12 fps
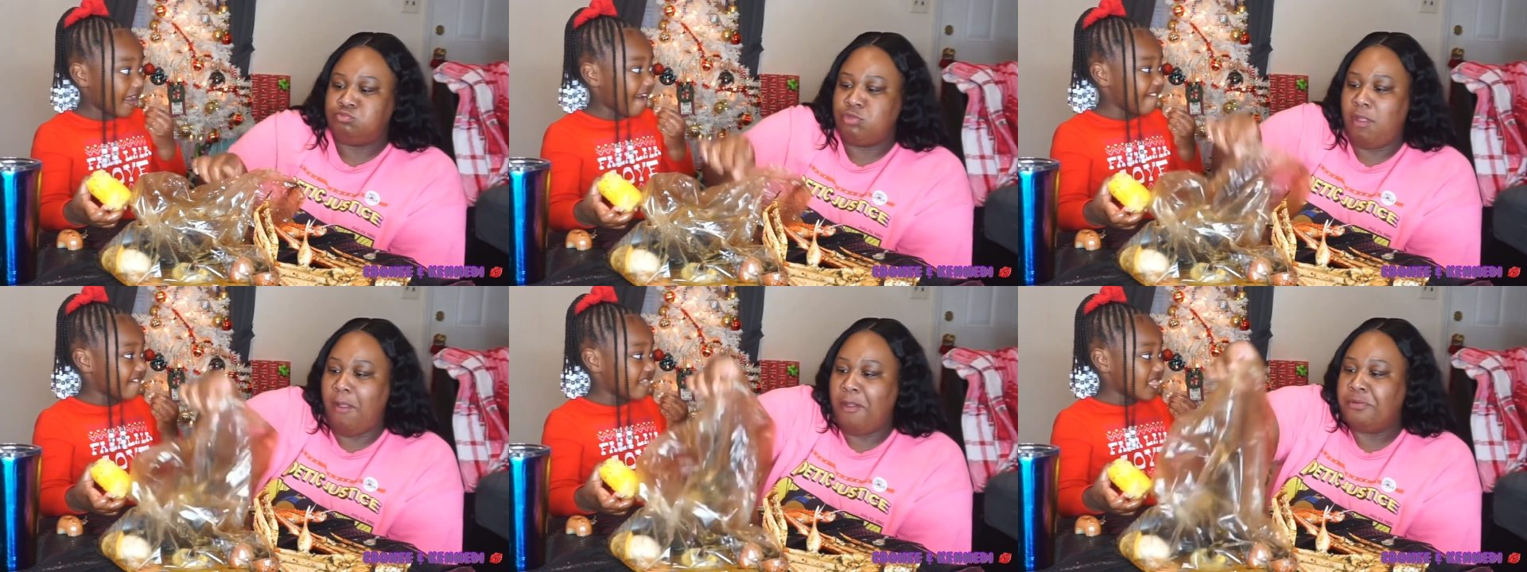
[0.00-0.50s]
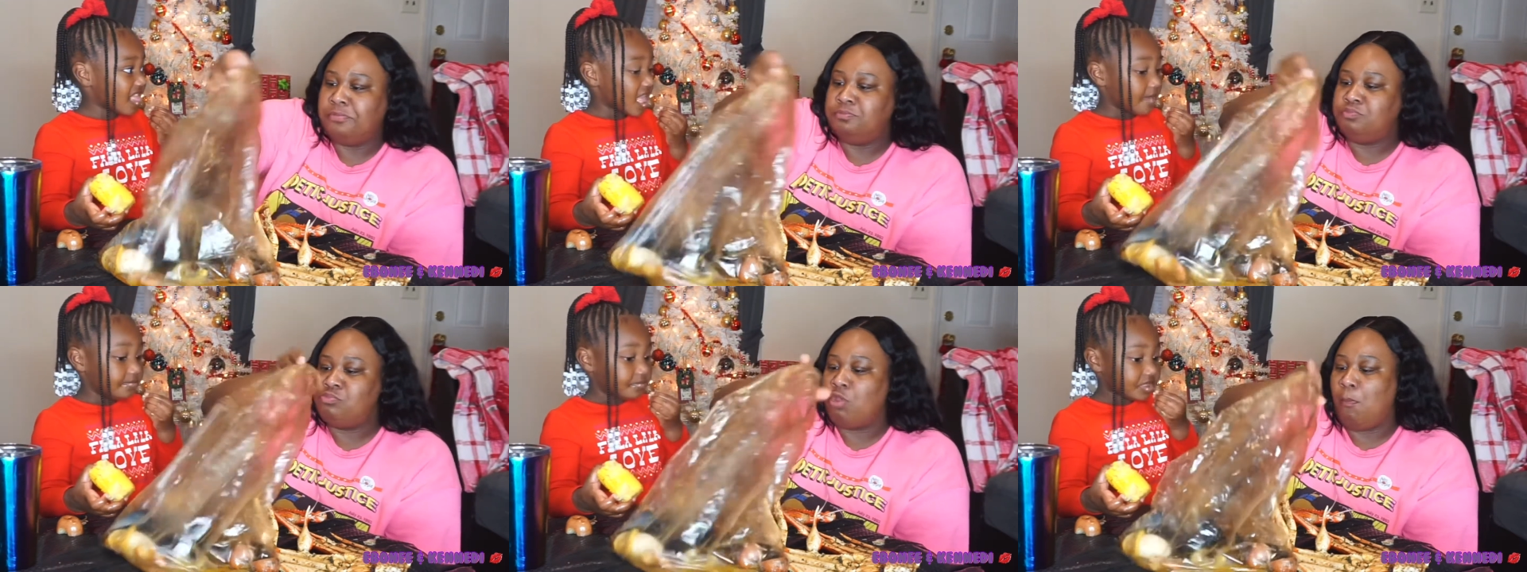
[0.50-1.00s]
Speaker 1: Um,
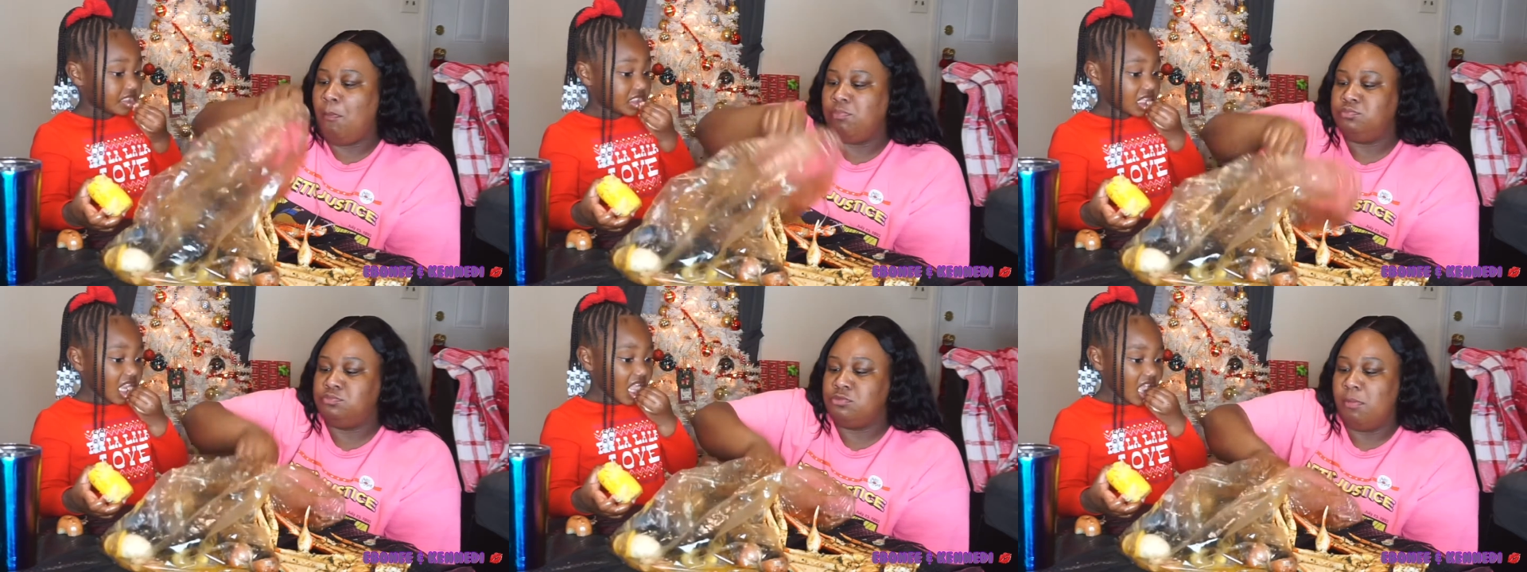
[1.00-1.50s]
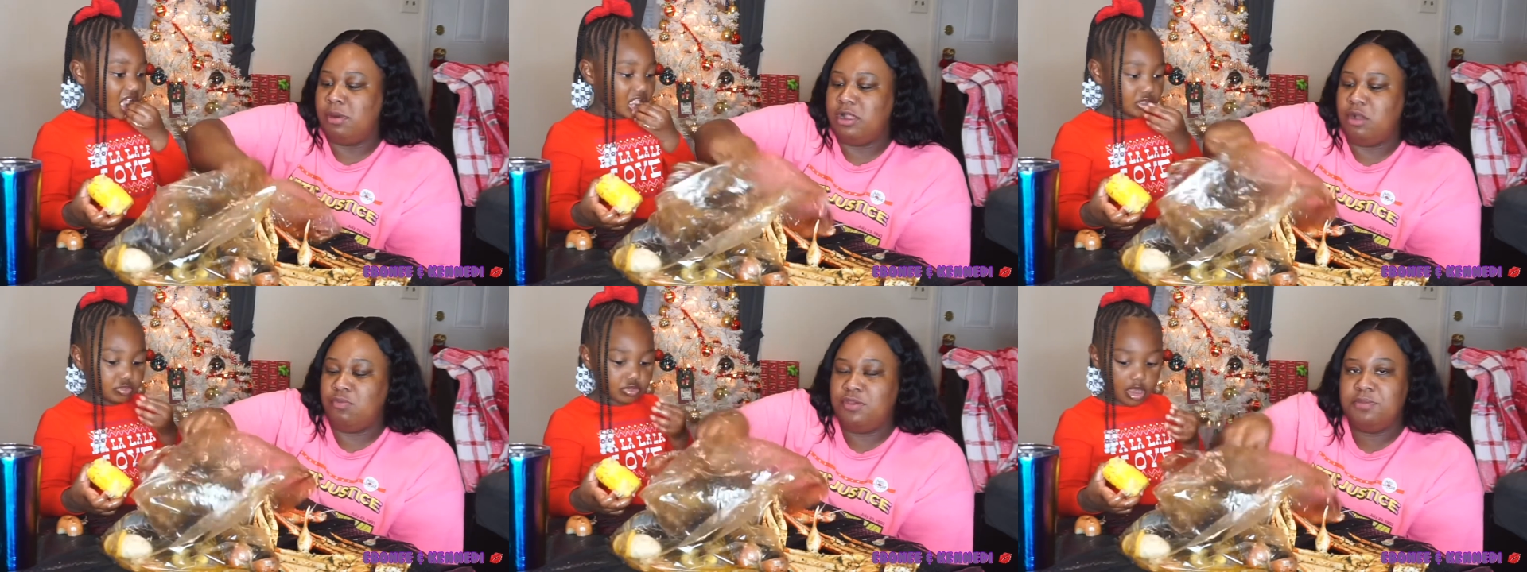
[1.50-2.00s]
but
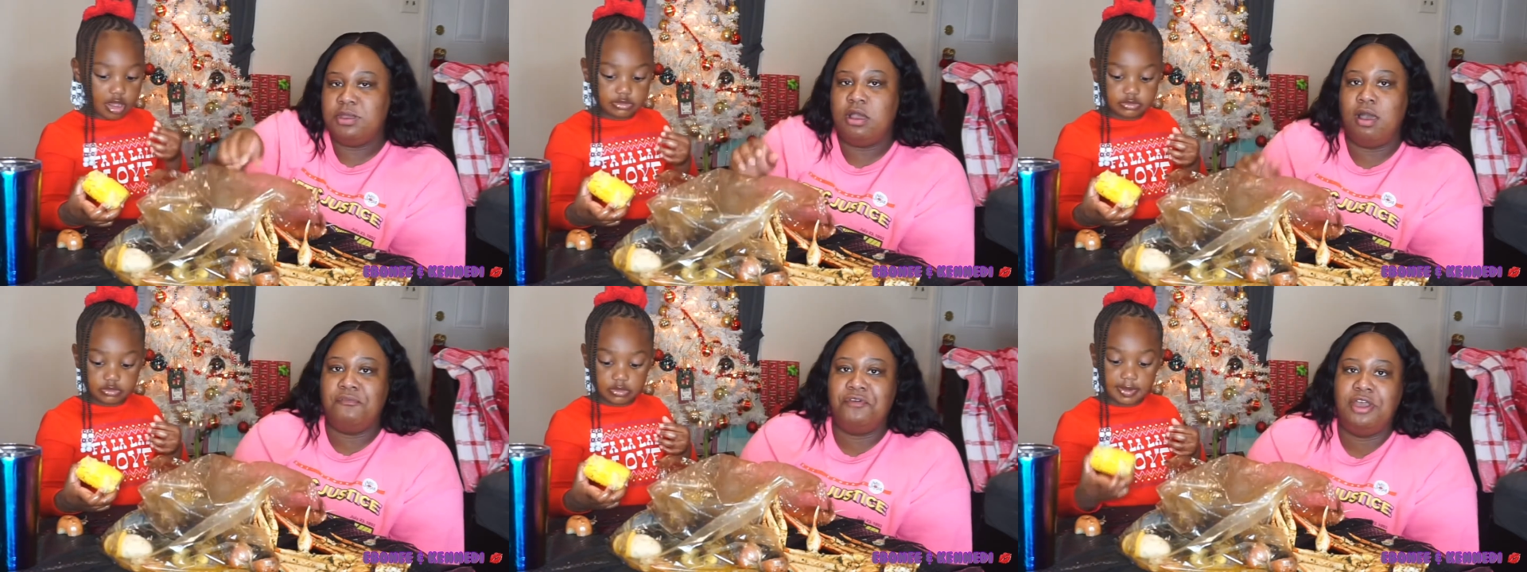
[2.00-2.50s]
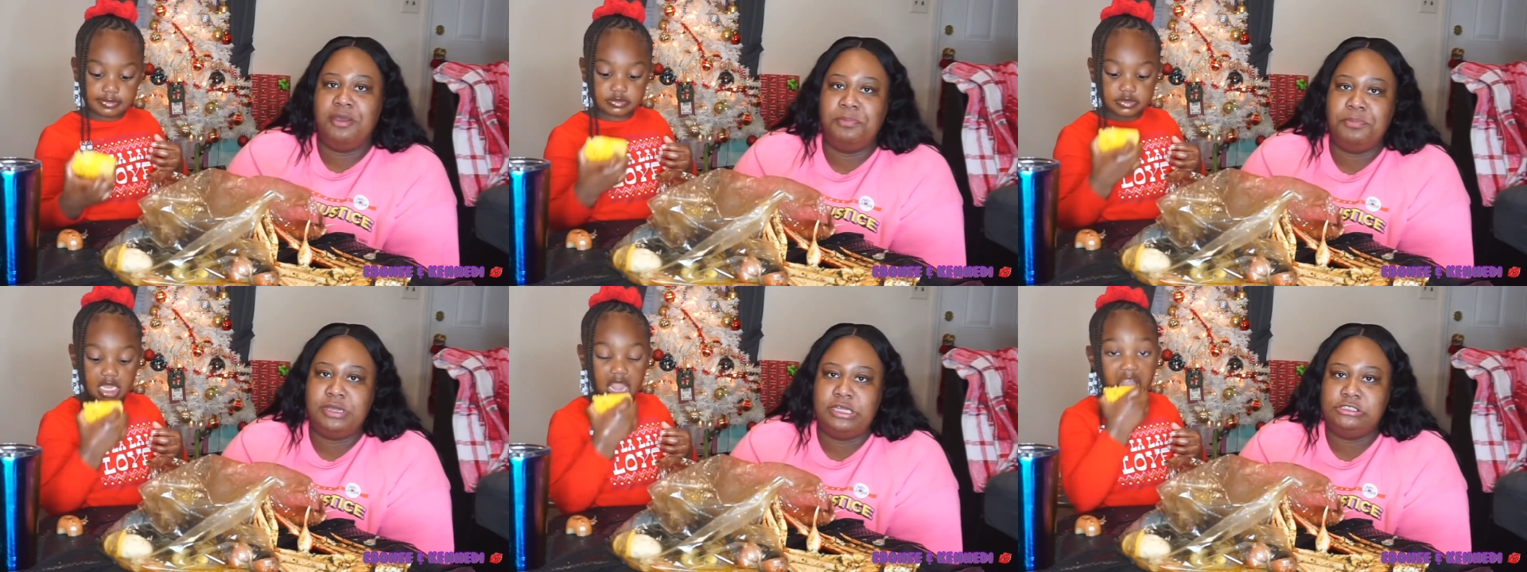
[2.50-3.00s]
yeah, we've been gone for a
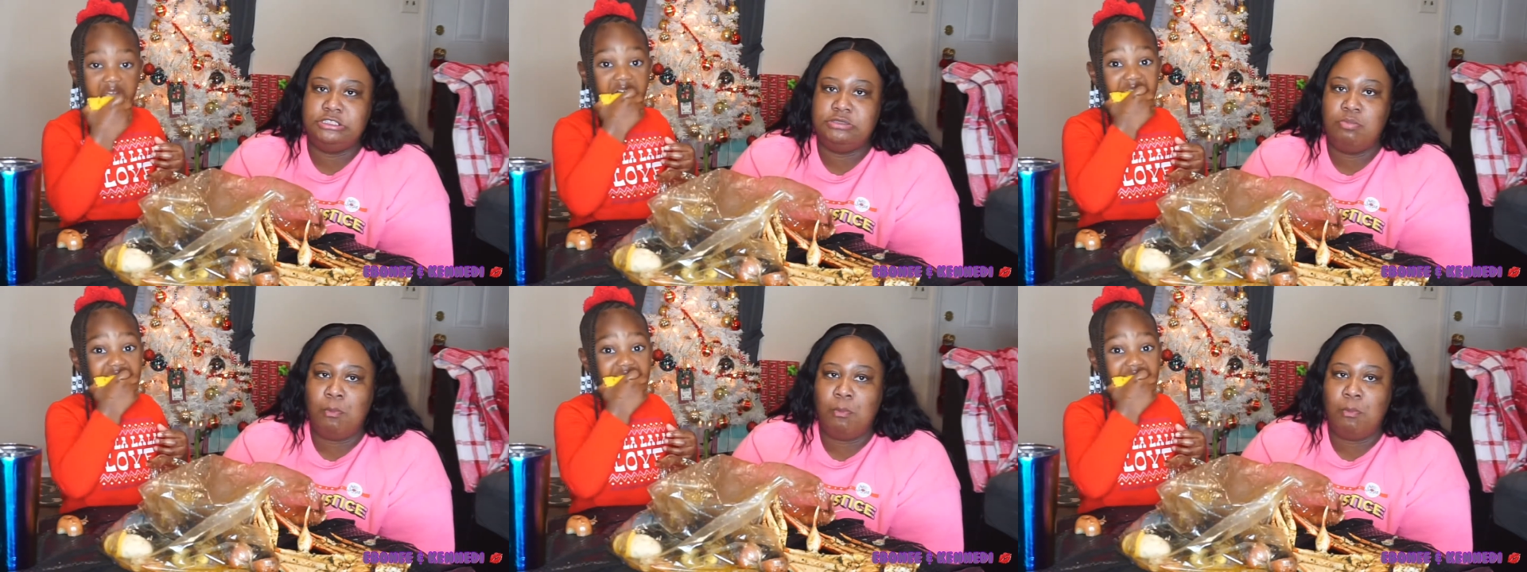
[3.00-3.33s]
couple months.